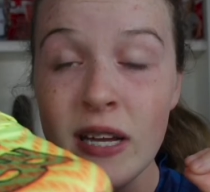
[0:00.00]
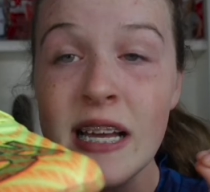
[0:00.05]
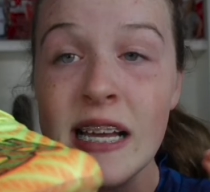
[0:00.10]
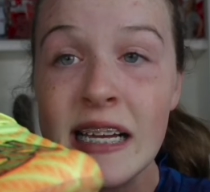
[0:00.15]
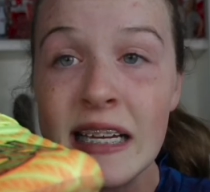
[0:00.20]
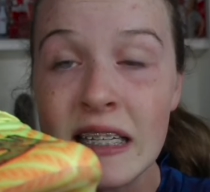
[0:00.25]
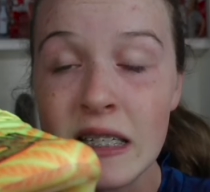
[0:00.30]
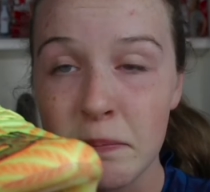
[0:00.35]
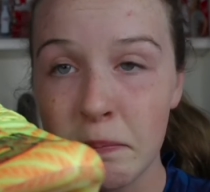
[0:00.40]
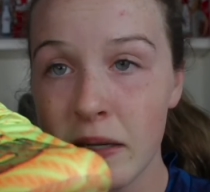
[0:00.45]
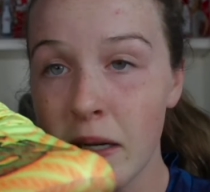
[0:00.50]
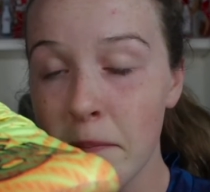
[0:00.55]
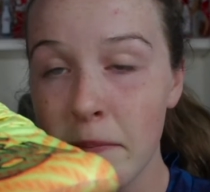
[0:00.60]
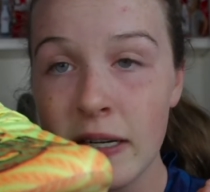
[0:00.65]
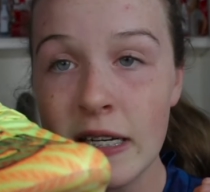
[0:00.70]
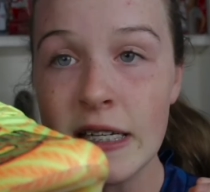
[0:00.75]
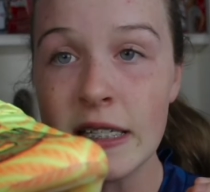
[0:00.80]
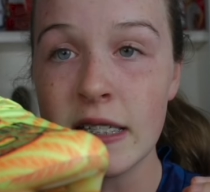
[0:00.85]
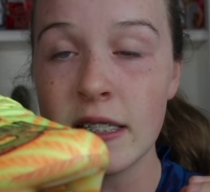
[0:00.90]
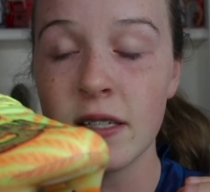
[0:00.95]
it's been a minute since
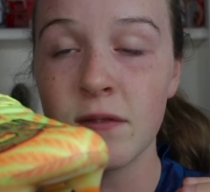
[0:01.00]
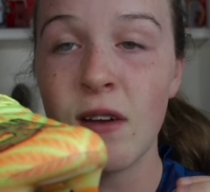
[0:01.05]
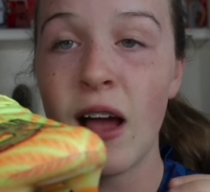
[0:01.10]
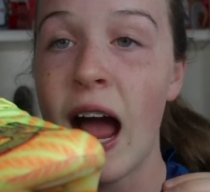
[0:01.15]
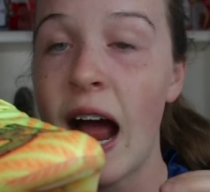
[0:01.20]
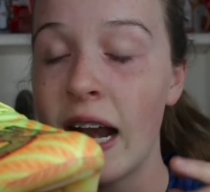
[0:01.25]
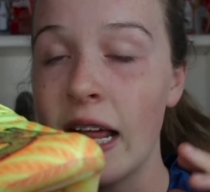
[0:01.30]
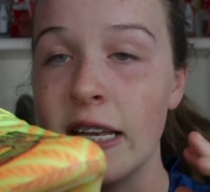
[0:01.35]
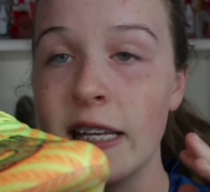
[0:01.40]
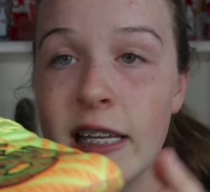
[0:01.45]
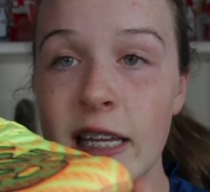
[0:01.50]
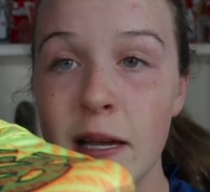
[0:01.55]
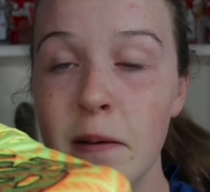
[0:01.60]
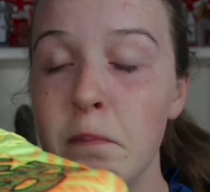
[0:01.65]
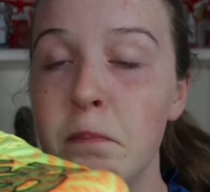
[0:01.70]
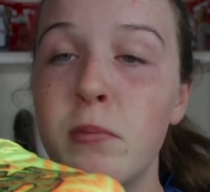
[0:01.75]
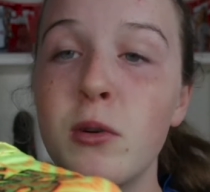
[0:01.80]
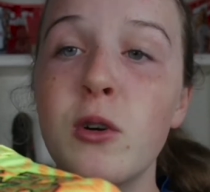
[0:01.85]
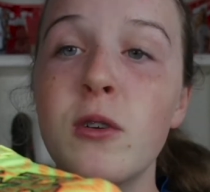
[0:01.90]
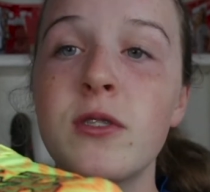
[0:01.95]
I've had a knit
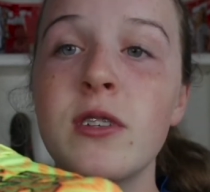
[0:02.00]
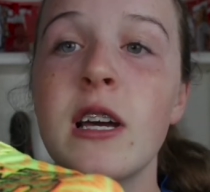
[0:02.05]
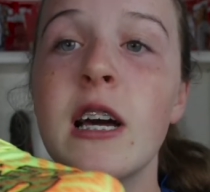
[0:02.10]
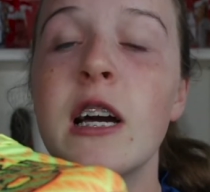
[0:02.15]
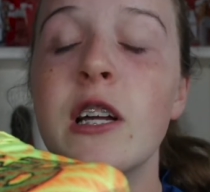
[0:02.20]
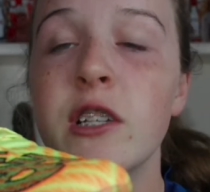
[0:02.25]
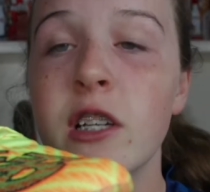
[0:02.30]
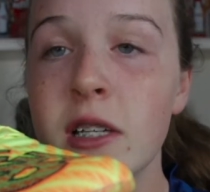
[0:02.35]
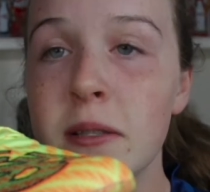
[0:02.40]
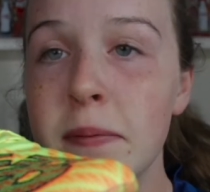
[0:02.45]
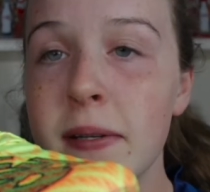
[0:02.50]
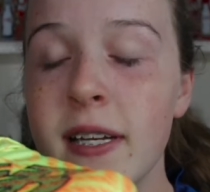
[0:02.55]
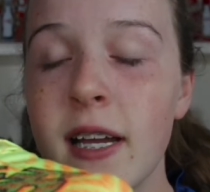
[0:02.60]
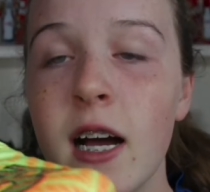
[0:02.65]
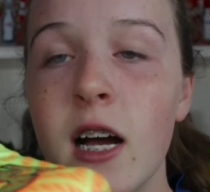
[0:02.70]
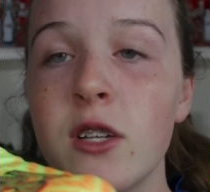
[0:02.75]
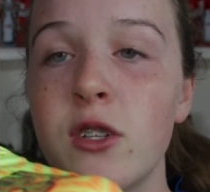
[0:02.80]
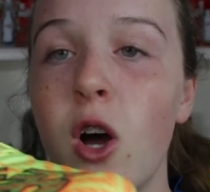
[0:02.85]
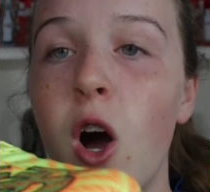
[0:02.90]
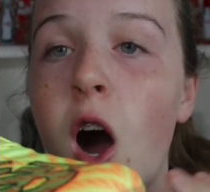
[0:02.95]
boot, just because
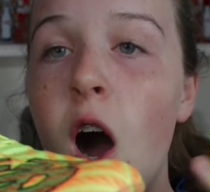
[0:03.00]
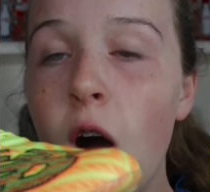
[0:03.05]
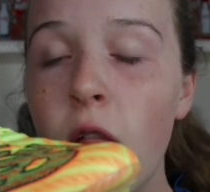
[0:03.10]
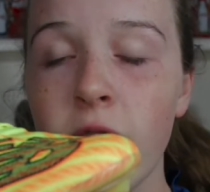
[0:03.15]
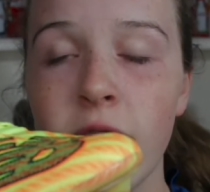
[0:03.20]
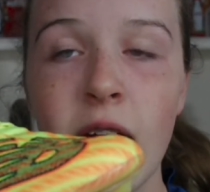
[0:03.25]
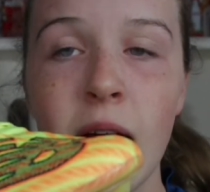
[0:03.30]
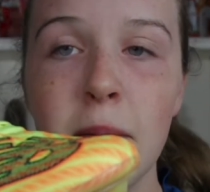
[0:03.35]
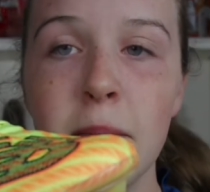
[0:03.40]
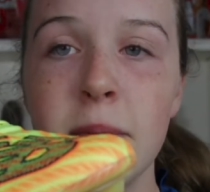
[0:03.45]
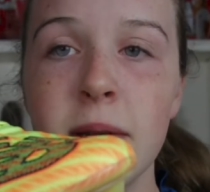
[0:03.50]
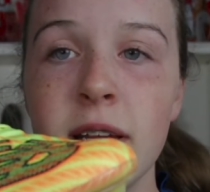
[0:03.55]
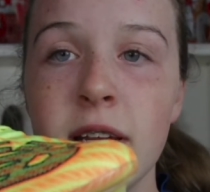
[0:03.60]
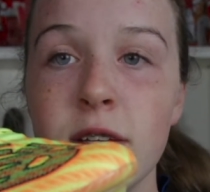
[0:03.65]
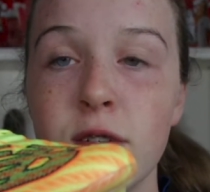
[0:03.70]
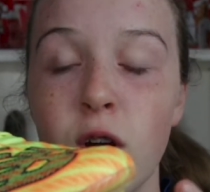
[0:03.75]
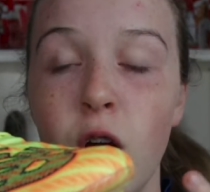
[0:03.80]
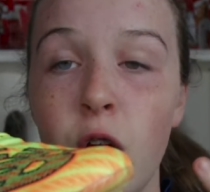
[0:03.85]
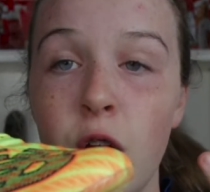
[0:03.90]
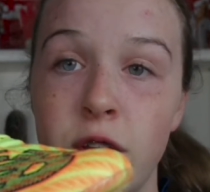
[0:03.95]
all the companies, all the
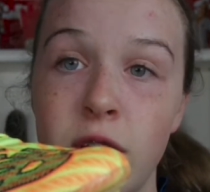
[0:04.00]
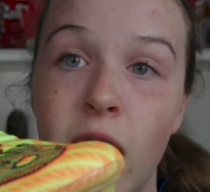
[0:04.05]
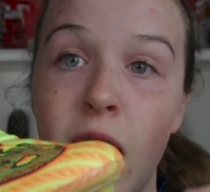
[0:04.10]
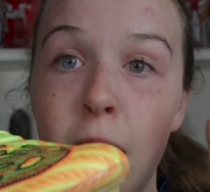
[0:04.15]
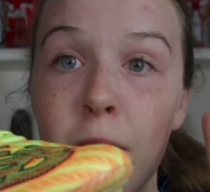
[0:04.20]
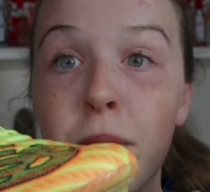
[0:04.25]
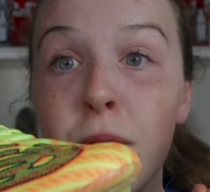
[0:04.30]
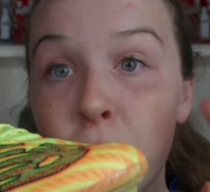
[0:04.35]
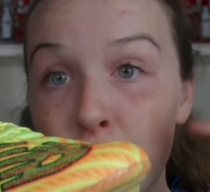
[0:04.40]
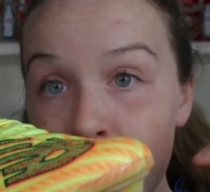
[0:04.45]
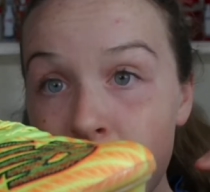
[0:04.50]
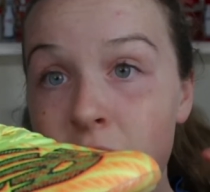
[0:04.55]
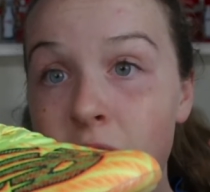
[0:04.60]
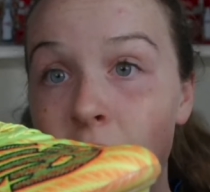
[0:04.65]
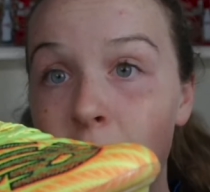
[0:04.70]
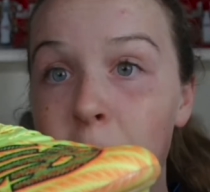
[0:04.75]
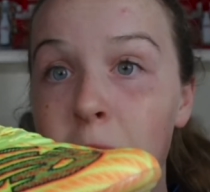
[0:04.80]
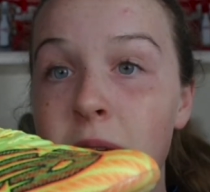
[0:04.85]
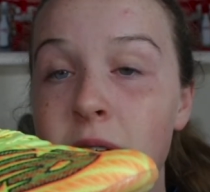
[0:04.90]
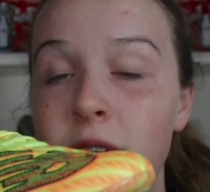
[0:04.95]
top 3
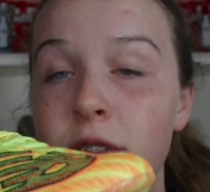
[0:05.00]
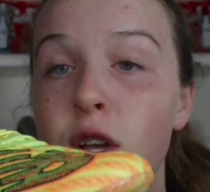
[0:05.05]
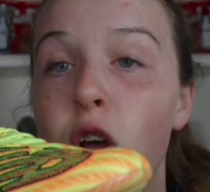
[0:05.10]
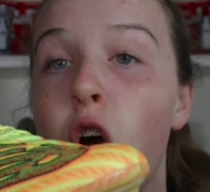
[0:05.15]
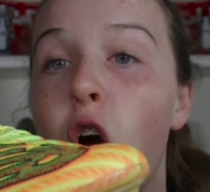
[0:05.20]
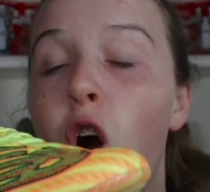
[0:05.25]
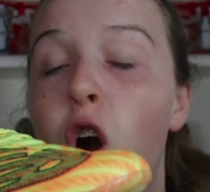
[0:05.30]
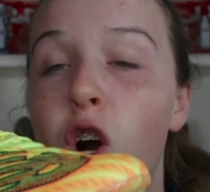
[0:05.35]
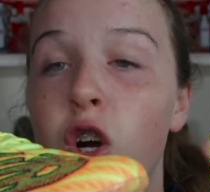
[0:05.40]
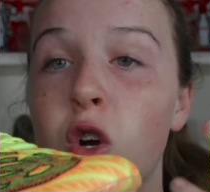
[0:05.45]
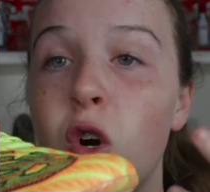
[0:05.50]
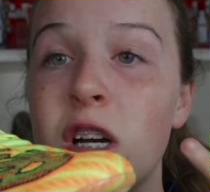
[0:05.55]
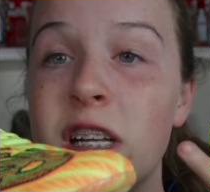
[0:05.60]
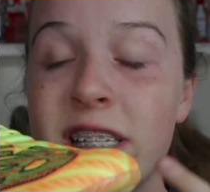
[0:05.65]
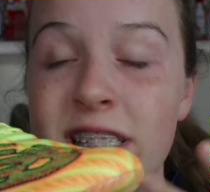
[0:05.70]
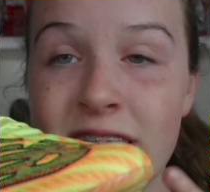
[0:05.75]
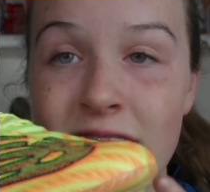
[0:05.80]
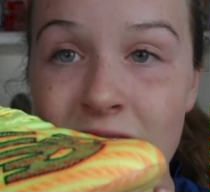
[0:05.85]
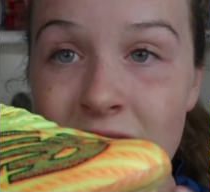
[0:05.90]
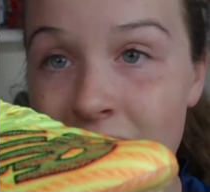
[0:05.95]
companies are going
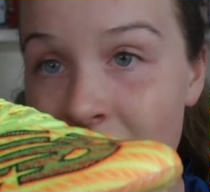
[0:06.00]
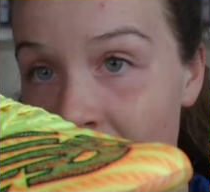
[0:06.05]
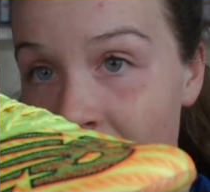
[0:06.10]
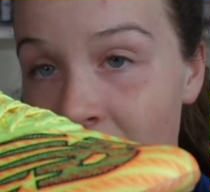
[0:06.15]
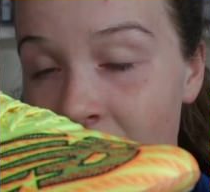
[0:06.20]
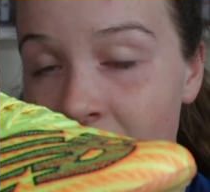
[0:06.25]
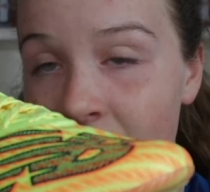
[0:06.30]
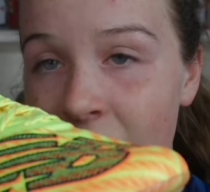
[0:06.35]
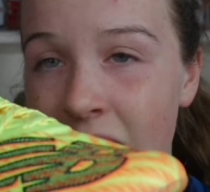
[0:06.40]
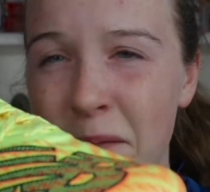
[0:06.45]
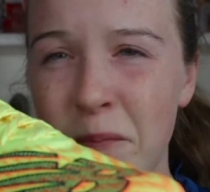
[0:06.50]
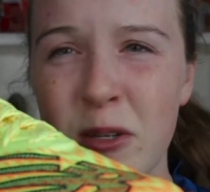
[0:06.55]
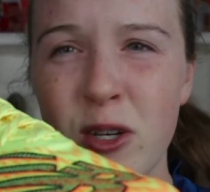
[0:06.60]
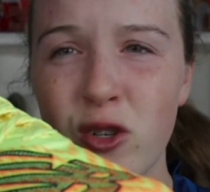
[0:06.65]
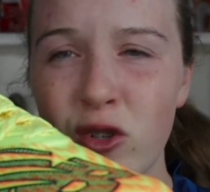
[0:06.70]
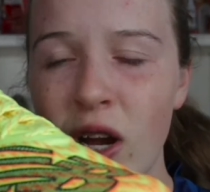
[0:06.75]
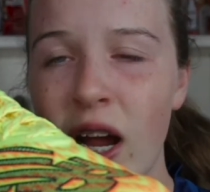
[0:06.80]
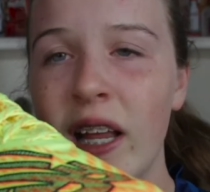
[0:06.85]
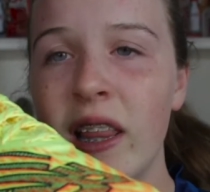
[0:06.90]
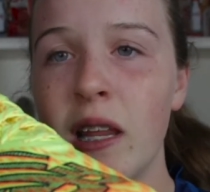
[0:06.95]
synthetic, and I've been trying
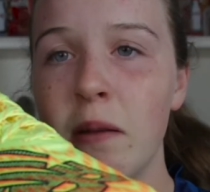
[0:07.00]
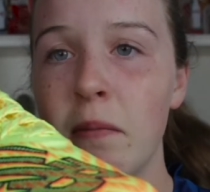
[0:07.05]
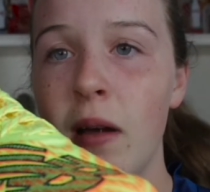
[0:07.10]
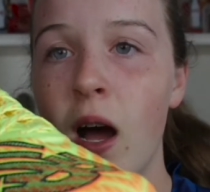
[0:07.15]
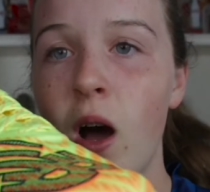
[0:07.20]
them out.